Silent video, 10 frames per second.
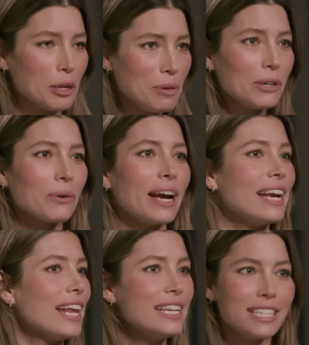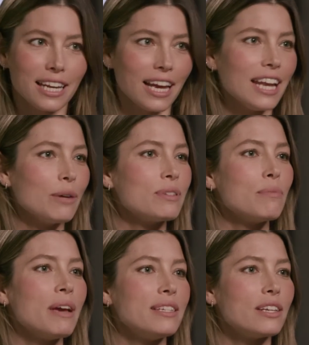gonna yeah. be great, and he did it, and it was
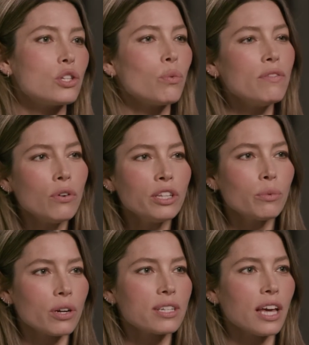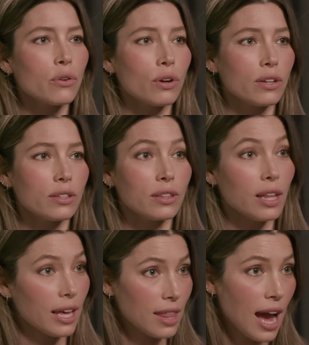yeah. amazing. So we've only worked together
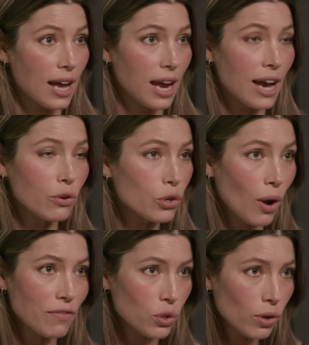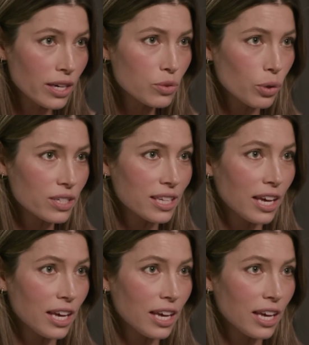like that. I don't know. Have you guys worked